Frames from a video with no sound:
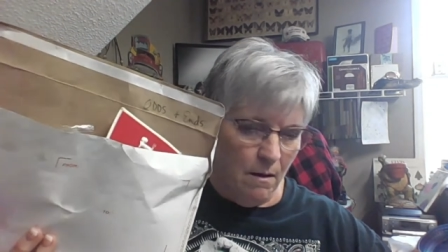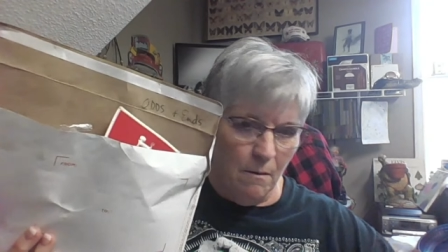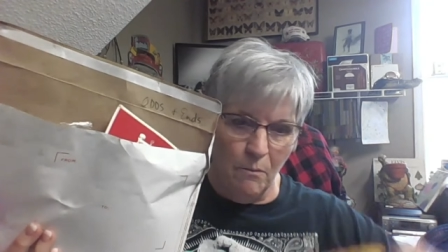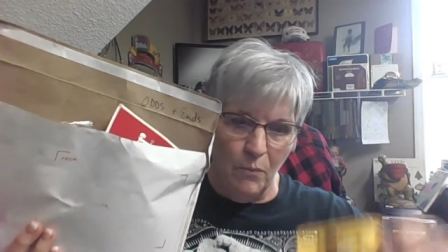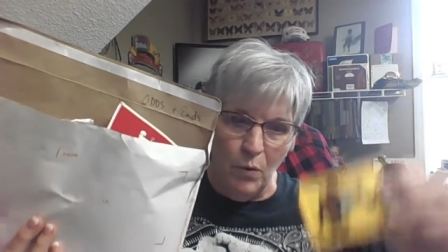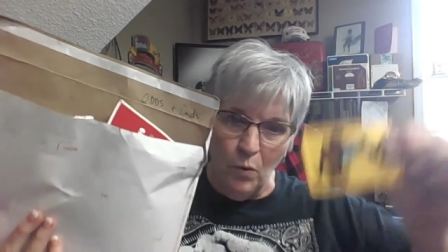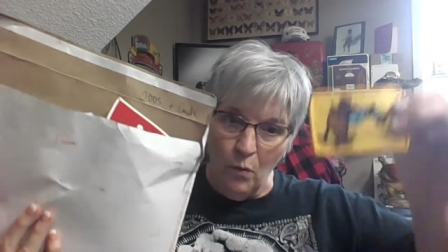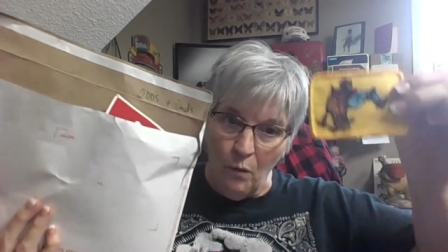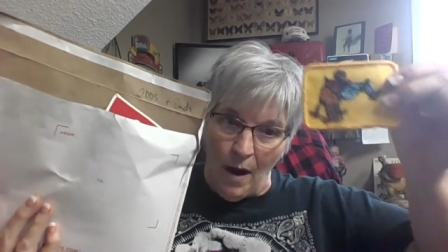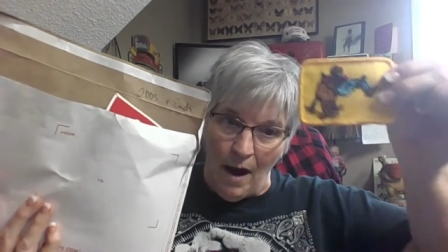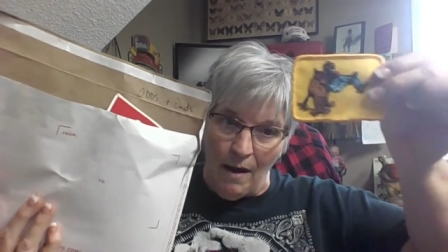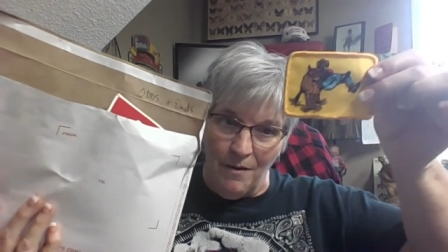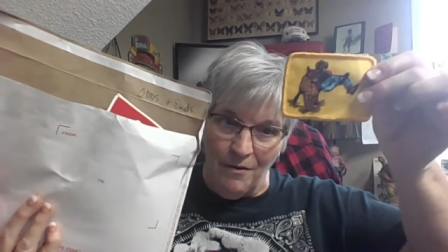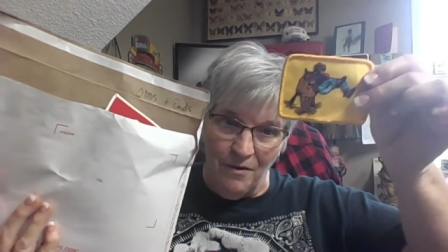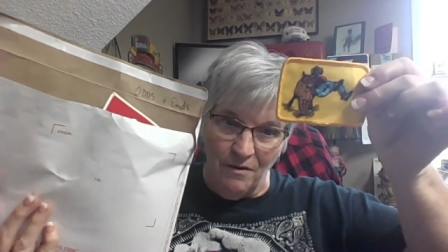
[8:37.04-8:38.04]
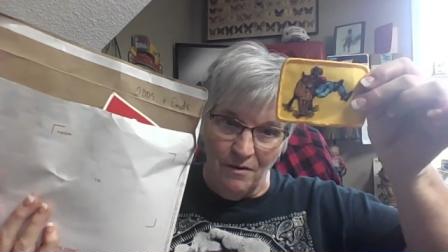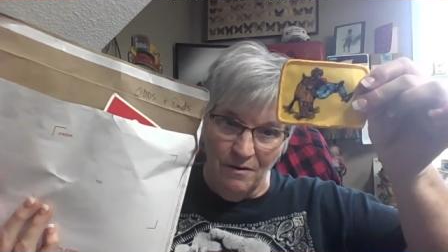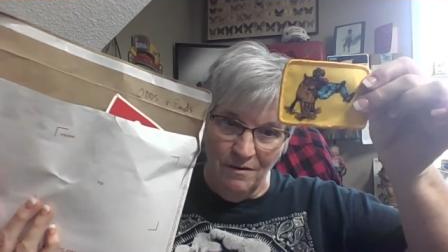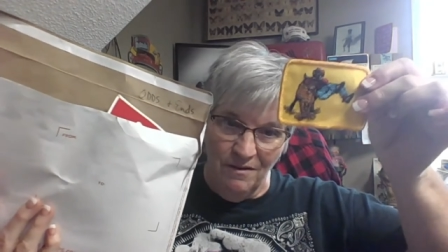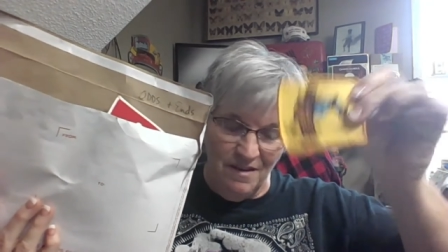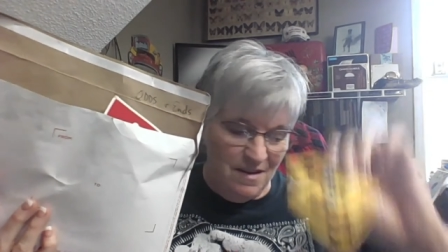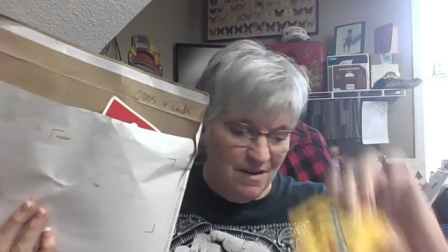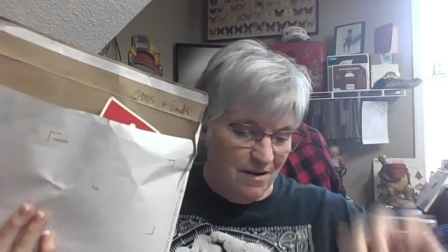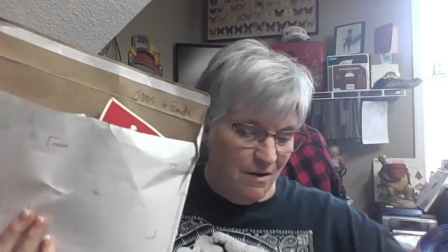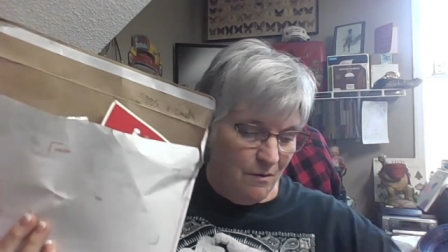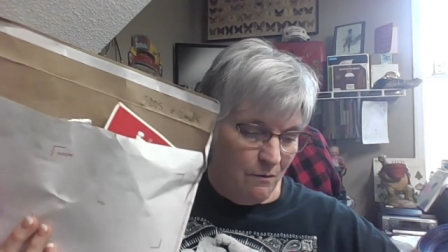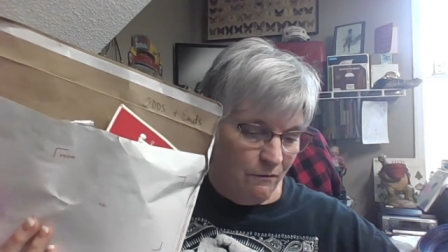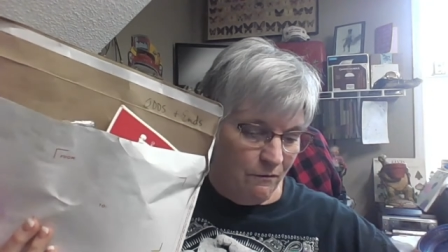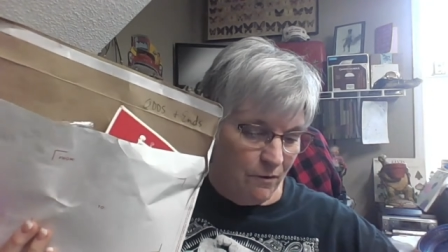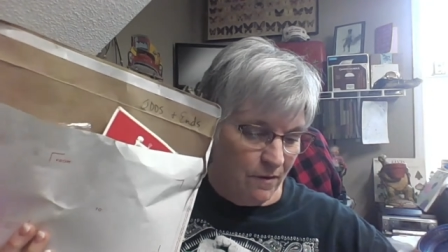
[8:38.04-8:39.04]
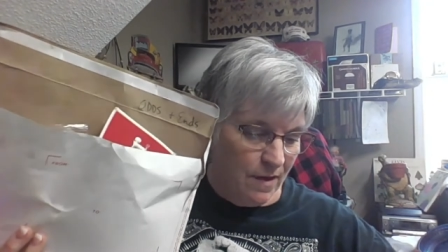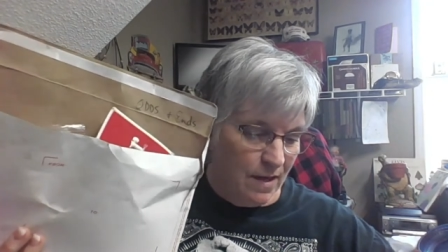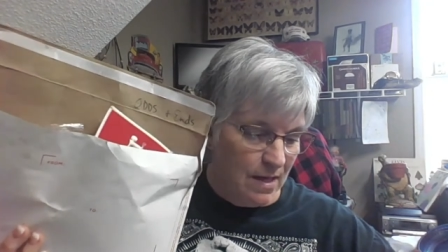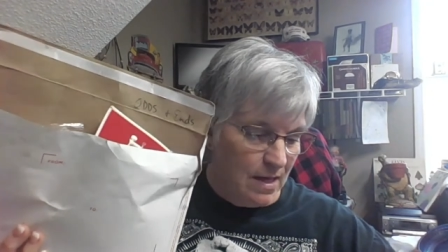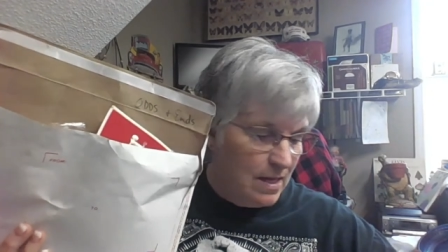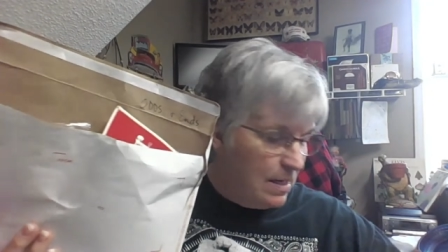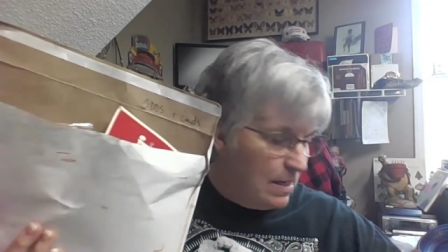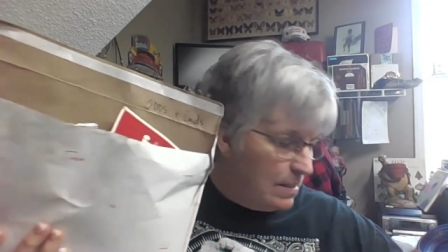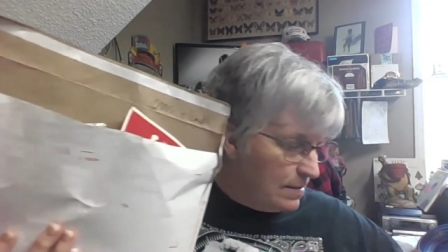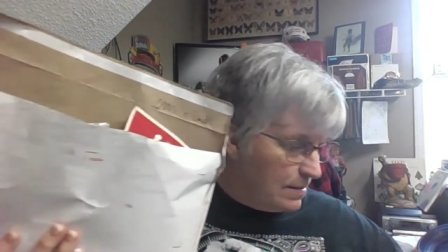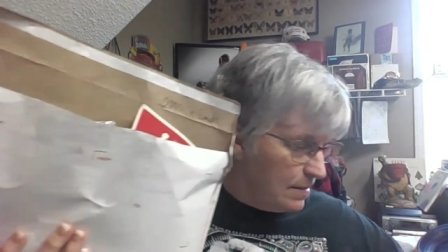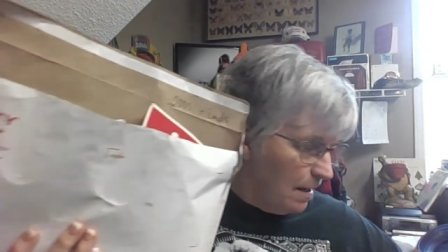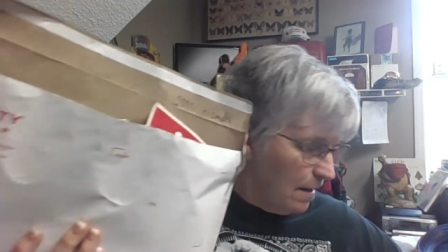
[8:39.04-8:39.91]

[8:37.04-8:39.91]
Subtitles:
bull rider, you know, for these,